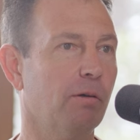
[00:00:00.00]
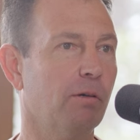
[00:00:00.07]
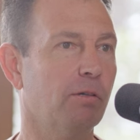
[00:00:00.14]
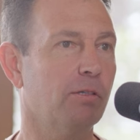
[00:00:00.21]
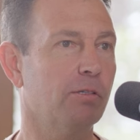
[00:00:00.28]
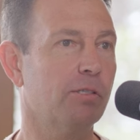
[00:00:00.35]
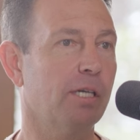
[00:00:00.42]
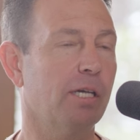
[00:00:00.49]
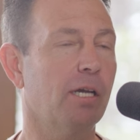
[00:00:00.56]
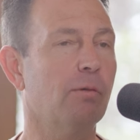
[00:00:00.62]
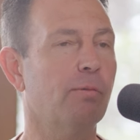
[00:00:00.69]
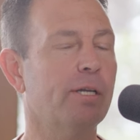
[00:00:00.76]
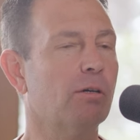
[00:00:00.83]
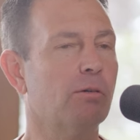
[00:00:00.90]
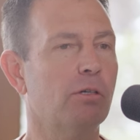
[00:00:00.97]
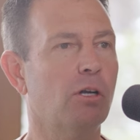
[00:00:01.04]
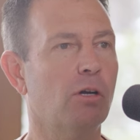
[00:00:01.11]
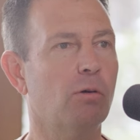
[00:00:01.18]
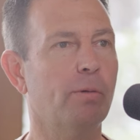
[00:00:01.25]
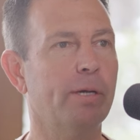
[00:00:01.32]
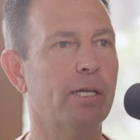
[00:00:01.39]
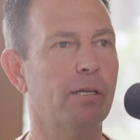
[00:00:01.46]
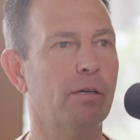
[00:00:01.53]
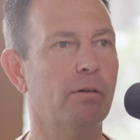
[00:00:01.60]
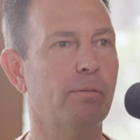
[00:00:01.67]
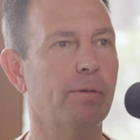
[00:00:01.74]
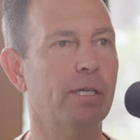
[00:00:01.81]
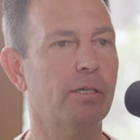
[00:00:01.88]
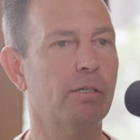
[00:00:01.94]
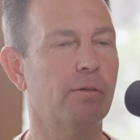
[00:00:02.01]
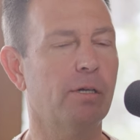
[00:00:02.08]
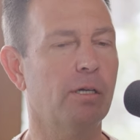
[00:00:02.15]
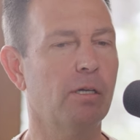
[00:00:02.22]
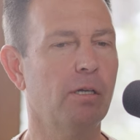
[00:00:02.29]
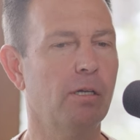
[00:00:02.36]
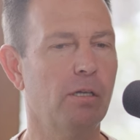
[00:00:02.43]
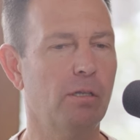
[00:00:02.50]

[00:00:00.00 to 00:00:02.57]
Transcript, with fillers: uh, see, and we don't know we do we do mm-hmm. it.